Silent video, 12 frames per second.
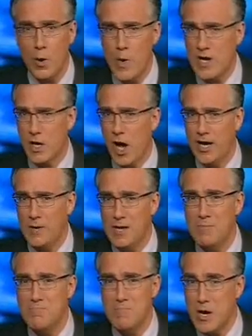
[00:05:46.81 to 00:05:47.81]
We caught him
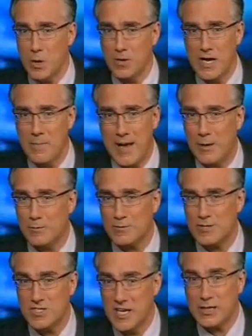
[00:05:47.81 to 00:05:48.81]
in merely
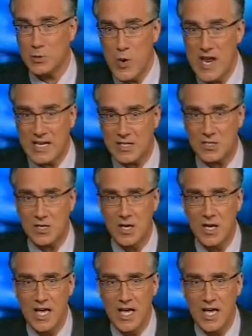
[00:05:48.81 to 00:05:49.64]
about 6 weeks,